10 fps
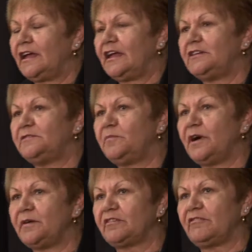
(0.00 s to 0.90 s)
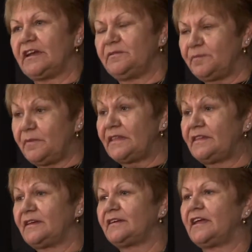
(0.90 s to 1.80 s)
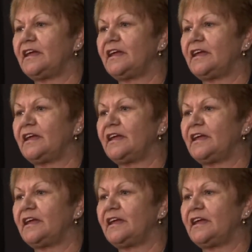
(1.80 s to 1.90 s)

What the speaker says: And my grandmother